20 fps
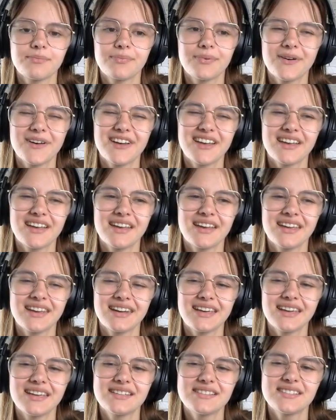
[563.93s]

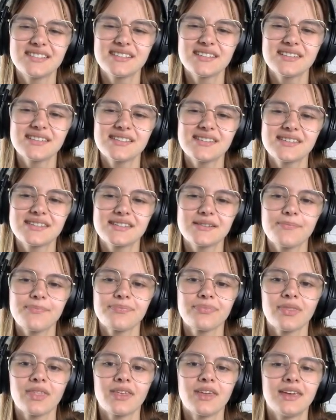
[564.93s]
But it's just
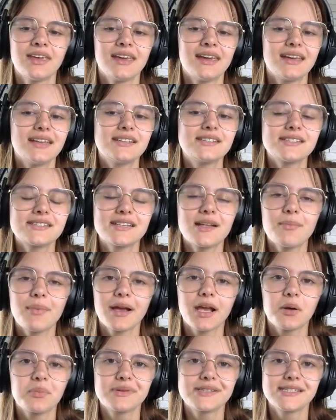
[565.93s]
not my
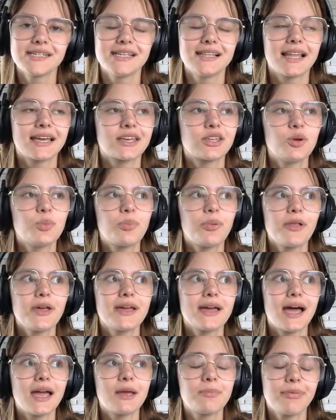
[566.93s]
cup of tea. Like
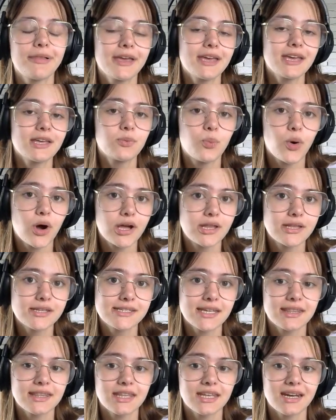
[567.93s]
I play it once
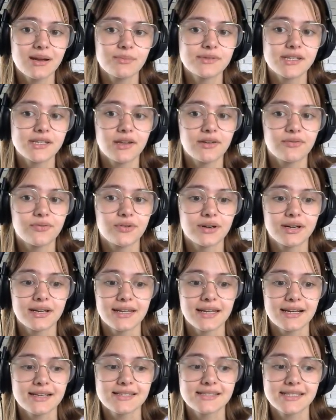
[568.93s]
and then I'm done for the
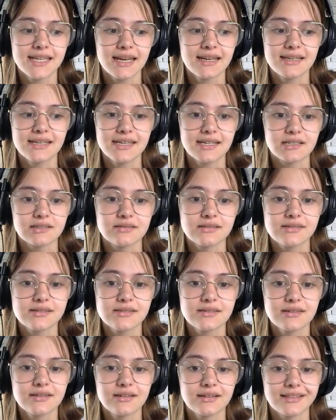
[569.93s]
next 10
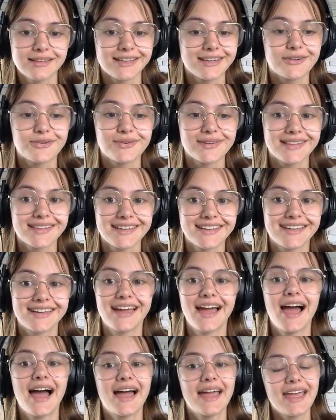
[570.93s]
years. Literally.
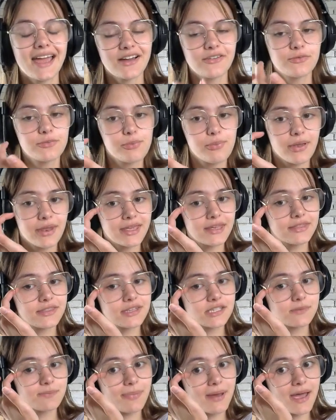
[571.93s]
I have played
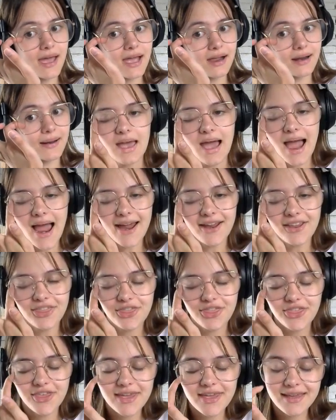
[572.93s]
this pack, I
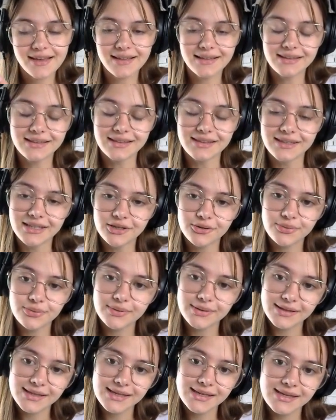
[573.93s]
think
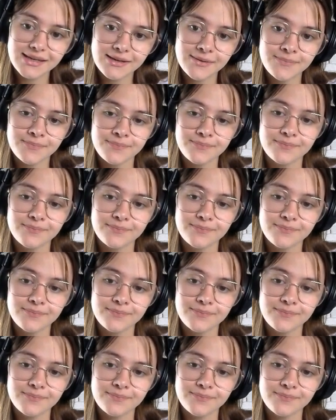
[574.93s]
literally